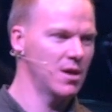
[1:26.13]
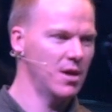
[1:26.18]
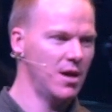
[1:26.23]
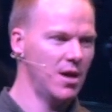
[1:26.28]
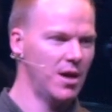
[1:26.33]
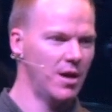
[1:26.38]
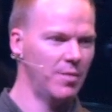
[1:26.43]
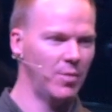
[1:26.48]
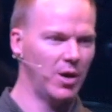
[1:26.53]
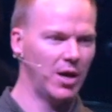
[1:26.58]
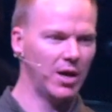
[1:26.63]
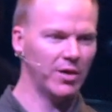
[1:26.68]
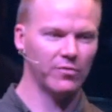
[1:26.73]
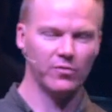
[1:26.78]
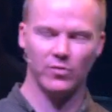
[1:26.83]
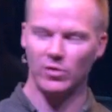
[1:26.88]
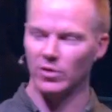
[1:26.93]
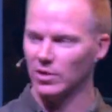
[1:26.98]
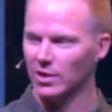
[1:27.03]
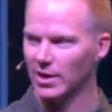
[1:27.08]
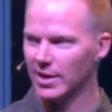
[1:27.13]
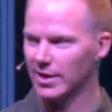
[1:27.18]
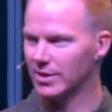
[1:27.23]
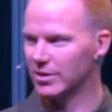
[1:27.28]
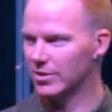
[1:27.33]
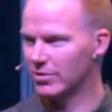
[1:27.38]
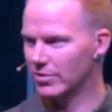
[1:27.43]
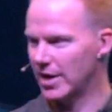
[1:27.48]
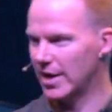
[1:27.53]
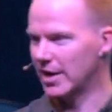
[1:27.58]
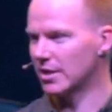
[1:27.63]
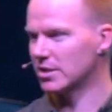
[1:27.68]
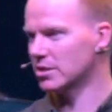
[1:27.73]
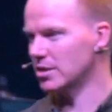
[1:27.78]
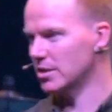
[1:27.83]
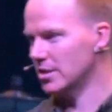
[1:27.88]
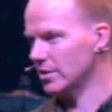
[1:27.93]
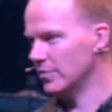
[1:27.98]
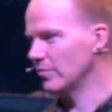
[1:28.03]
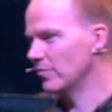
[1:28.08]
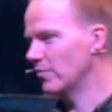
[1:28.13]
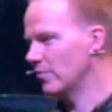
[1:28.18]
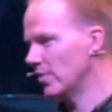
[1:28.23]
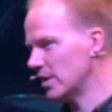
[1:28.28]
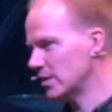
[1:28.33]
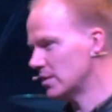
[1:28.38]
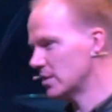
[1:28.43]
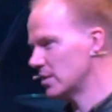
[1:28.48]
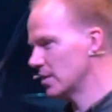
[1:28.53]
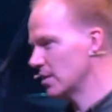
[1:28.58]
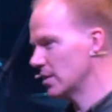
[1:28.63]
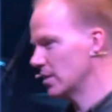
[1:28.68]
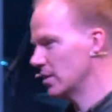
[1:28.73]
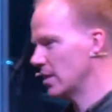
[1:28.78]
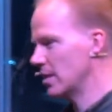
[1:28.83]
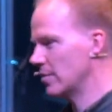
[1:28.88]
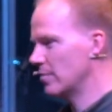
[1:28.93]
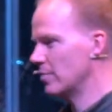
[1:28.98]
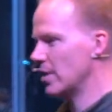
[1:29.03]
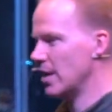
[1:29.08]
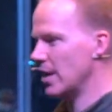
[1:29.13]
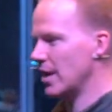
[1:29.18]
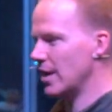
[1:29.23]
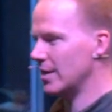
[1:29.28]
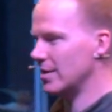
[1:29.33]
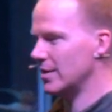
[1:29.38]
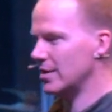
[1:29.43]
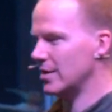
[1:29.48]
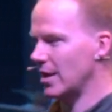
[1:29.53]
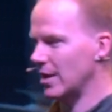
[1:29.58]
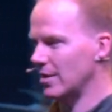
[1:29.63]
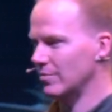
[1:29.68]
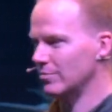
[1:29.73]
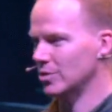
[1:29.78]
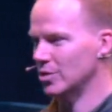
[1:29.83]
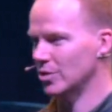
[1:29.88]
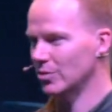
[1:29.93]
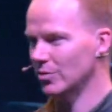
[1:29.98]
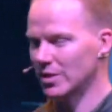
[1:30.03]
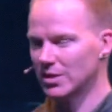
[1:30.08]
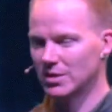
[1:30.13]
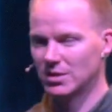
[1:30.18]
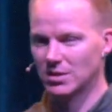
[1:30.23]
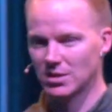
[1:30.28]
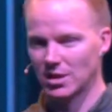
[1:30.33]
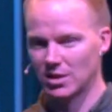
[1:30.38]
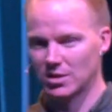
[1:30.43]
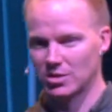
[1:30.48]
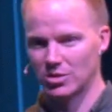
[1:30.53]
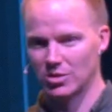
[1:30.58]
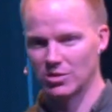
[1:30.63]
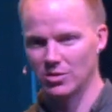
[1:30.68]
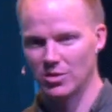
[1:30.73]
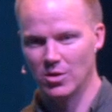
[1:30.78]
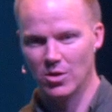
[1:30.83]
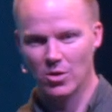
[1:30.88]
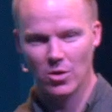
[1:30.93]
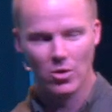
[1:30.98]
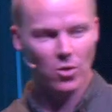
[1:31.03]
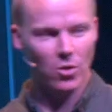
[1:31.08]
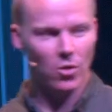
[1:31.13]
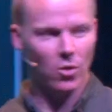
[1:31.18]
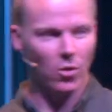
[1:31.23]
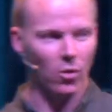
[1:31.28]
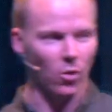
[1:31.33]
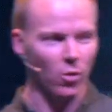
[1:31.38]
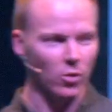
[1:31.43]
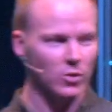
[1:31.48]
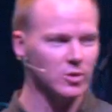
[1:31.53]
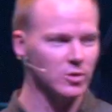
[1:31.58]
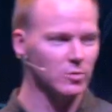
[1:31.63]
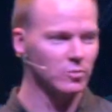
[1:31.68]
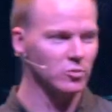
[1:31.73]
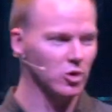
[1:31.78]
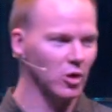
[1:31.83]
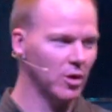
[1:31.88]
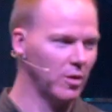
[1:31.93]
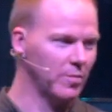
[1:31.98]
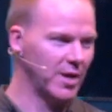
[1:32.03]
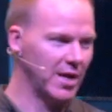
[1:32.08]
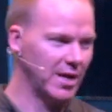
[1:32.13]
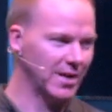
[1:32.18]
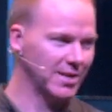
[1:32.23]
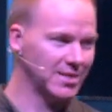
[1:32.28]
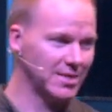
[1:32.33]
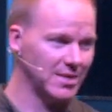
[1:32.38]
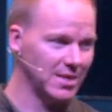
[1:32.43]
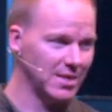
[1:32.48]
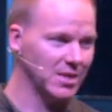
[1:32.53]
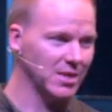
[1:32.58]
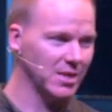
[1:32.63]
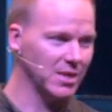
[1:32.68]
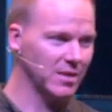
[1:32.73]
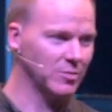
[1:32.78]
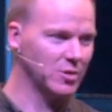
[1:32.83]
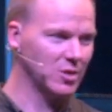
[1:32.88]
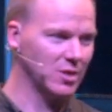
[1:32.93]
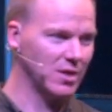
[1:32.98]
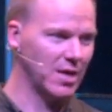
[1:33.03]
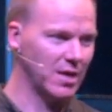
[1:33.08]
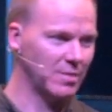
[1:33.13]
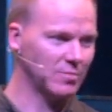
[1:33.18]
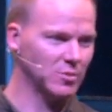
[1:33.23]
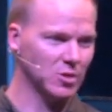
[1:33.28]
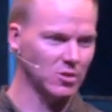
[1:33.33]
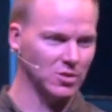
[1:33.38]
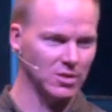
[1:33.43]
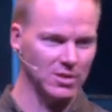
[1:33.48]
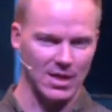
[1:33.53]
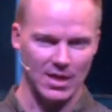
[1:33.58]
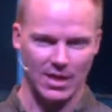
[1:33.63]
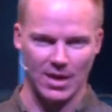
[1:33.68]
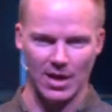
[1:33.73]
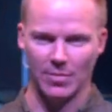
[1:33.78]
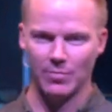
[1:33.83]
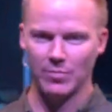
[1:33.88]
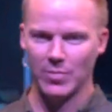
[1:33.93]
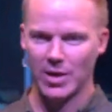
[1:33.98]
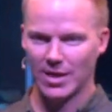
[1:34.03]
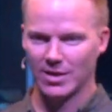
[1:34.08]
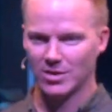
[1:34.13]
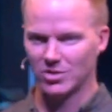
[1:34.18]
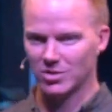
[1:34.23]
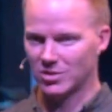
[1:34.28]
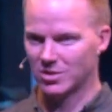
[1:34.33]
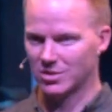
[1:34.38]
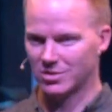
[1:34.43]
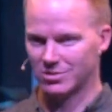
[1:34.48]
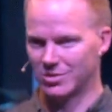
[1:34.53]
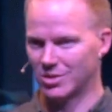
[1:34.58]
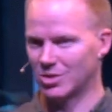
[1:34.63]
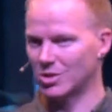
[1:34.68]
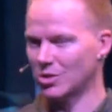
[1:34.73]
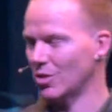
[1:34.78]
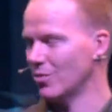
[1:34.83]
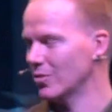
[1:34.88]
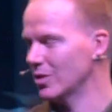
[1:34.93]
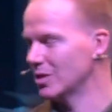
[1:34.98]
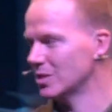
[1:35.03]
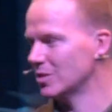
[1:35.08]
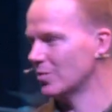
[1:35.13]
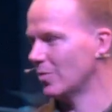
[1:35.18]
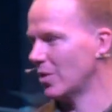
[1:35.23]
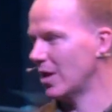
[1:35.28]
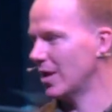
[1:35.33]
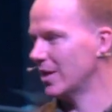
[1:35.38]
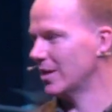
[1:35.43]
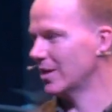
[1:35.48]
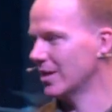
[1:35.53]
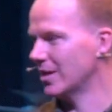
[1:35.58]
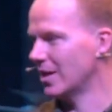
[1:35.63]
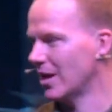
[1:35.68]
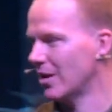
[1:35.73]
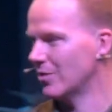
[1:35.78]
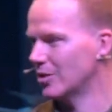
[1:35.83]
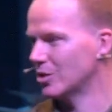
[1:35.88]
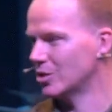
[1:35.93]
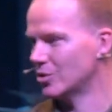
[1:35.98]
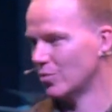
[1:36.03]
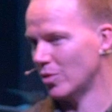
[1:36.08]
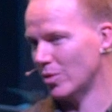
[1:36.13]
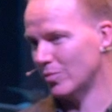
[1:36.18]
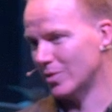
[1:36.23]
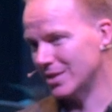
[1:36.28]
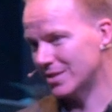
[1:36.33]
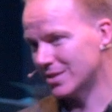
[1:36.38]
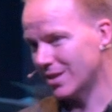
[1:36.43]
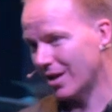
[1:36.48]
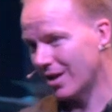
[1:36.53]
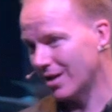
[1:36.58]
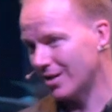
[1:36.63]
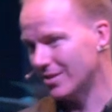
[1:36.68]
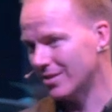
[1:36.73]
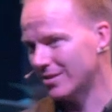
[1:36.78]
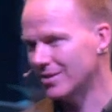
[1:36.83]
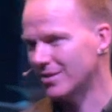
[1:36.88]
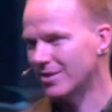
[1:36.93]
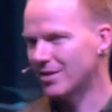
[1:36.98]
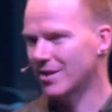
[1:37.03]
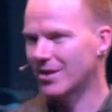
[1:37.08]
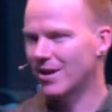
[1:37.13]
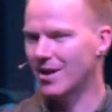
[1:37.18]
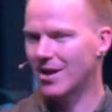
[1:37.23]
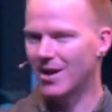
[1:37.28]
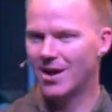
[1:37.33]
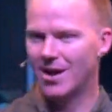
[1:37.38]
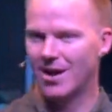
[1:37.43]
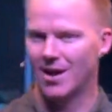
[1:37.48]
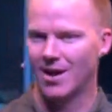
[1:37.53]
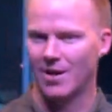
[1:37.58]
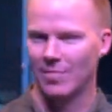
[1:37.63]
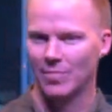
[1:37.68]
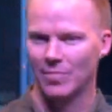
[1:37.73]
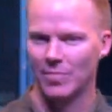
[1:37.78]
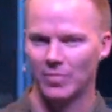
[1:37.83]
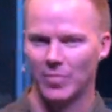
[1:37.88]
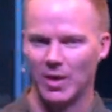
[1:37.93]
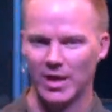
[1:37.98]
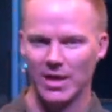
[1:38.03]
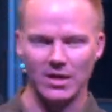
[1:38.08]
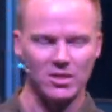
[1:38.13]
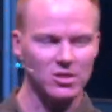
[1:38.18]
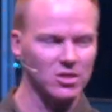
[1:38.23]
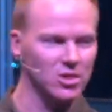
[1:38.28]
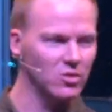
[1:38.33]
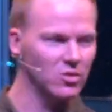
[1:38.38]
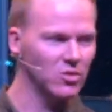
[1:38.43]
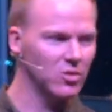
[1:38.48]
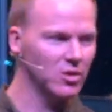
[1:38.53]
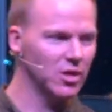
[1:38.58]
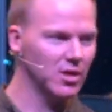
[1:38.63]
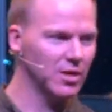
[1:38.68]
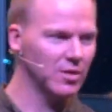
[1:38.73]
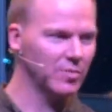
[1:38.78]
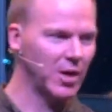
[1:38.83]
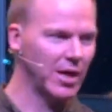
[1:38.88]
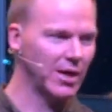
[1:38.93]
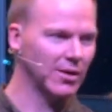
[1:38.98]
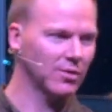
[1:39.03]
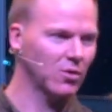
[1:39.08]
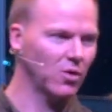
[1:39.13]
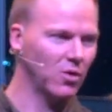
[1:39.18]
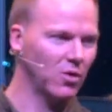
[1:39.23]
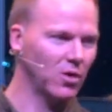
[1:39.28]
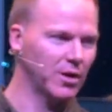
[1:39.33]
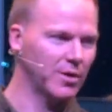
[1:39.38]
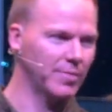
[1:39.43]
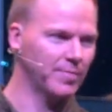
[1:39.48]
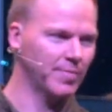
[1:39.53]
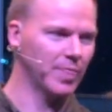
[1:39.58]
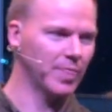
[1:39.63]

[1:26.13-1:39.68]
I feel like you're actually investing in them and doing such an awesome job at sending them to camps because they come back just so inspired, encouraged, probably tired, but actually learning about God.